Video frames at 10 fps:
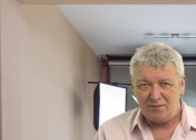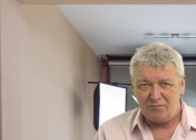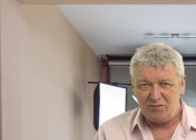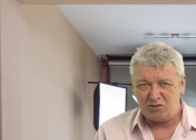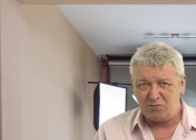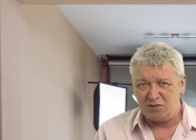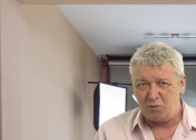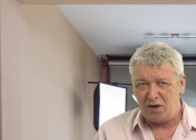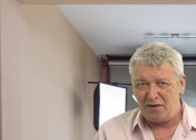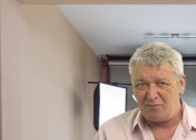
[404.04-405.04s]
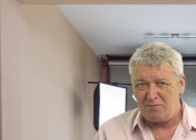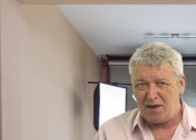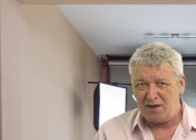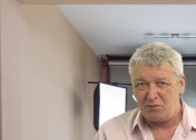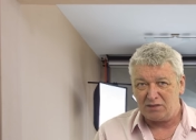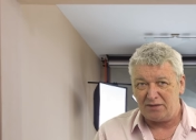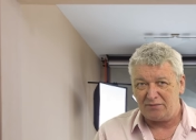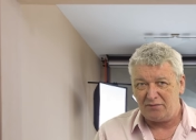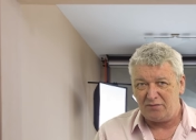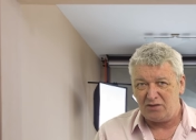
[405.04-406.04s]
Richmond's wife Mary was
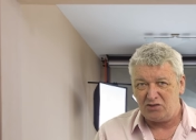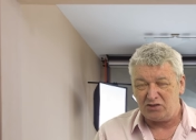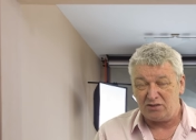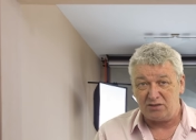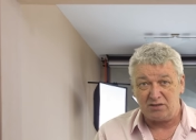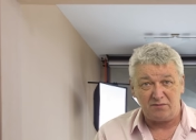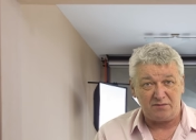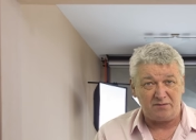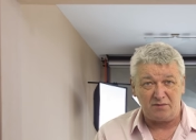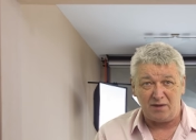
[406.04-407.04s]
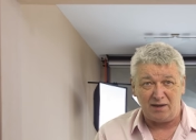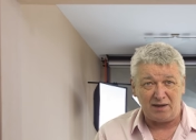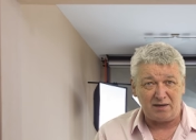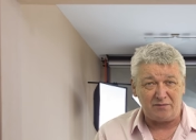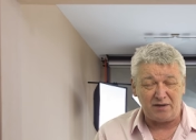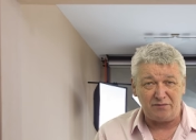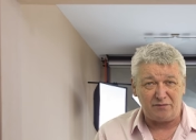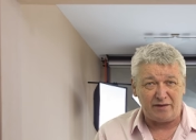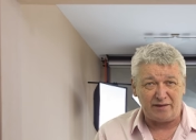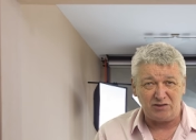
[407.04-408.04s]
left a virgin and suffered from a lack of any
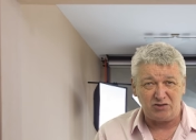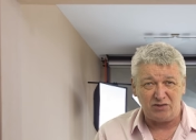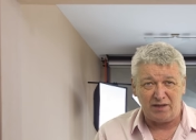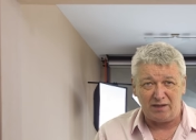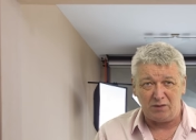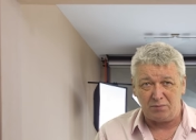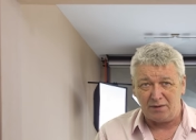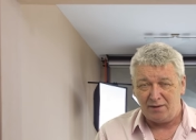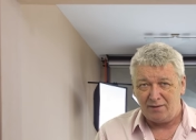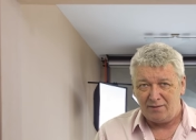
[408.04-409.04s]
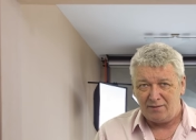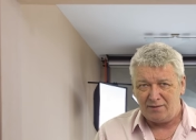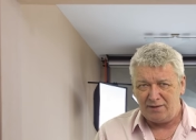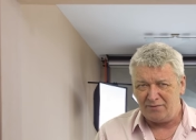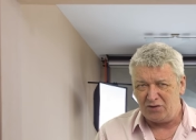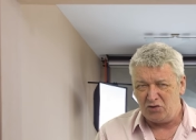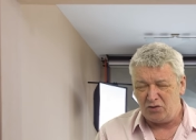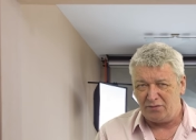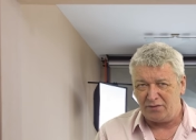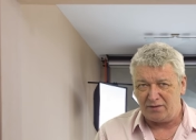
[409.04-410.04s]
financial help, and even
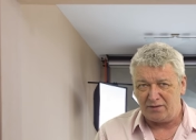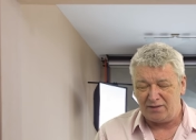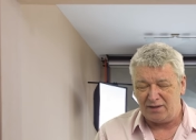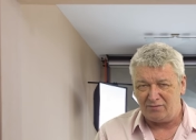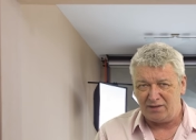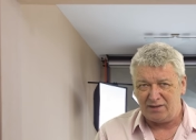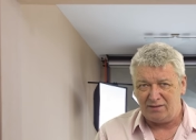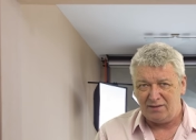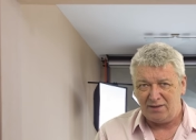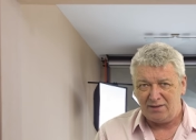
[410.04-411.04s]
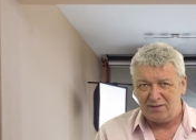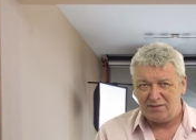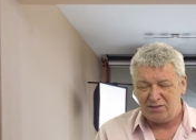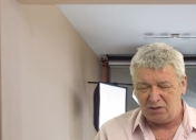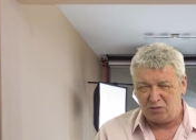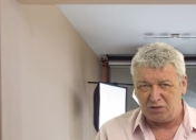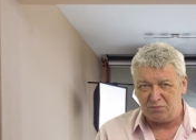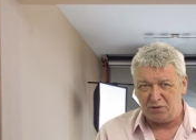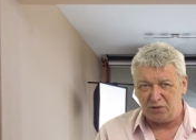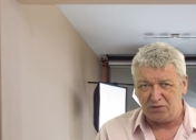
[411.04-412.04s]
Norfolk gave little to no
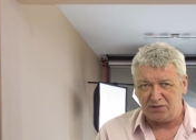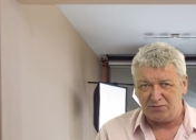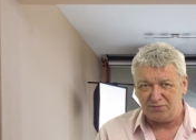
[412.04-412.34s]
support.